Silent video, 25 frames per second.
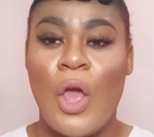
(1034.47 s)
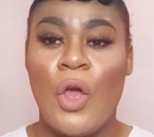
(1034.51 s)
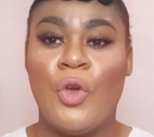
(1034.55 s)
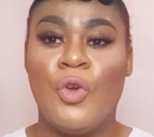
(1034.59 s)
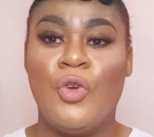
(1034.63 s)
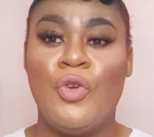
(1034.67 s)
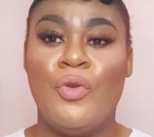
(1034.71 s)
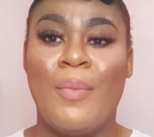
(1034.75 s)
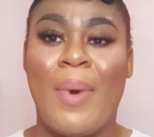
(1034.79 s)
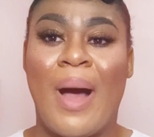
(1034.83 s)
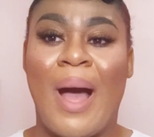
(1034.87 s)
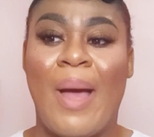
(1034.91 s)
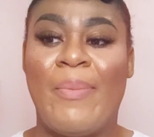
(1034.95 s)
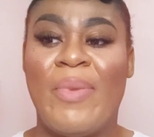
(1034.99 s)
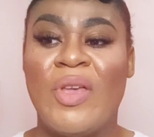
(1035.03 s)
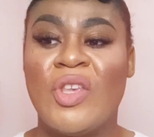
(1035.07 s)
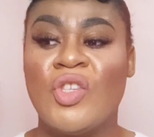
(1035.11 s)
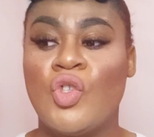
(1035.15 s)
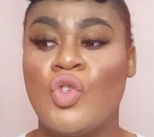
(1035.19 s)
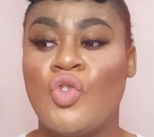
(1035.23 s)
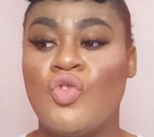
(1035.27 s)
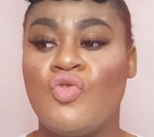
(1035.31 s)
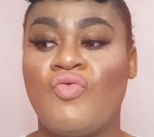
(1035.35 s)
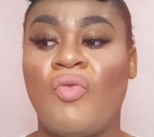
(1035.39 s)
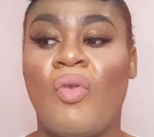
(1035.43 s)
who might be
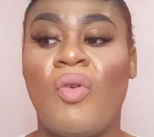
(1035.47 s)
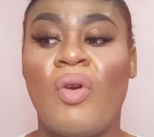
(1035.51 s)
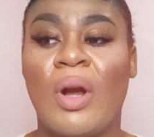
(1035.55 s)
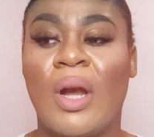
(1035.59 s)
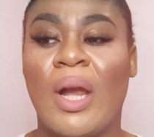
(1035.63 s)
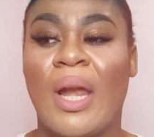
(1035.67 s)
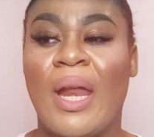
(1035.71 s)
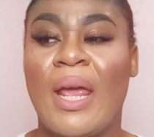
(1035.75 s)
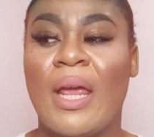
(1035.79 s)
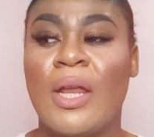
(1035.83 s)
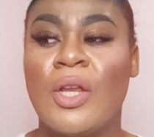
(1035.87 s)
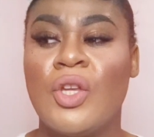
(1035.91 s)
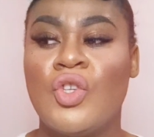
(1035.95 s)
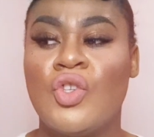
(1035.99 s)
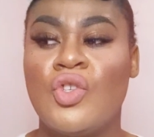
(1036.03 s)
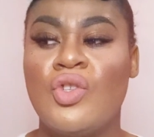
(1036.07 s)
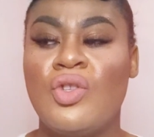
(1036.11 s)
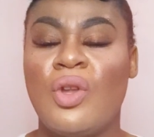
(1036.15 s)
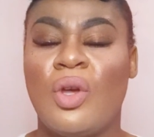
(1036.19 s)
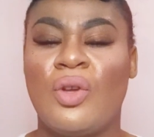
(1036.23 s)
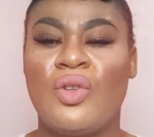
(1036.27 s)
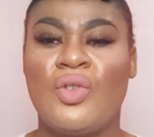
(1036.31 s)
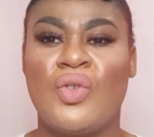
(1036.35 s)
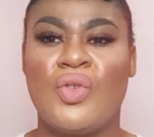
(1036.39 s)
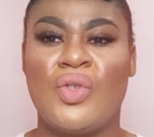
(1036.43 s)
struggling,
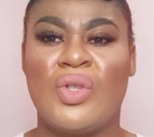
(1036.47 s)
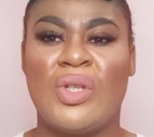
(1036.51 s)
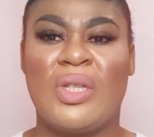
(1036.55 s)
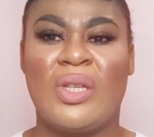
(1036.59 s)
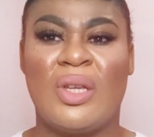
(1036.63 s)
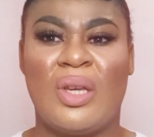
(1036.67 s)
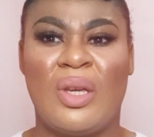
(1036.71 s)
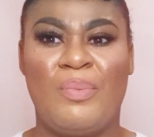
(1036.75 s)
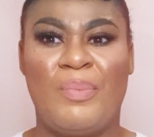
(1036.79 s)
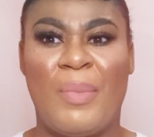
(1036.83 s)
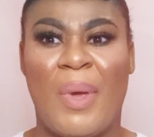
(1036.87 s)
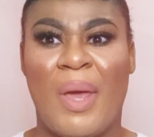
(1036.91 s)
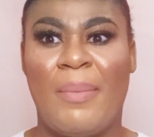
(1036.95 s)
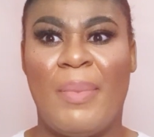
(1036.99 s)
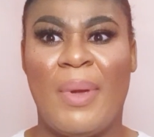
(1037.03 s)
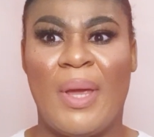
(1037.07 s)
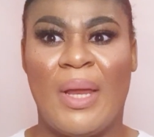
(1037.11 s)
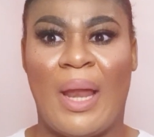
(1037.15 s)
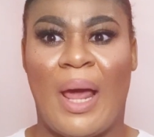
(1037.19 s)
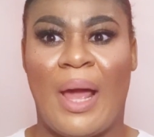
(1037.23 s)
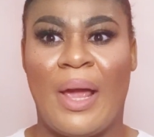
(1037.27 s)
not just in maybe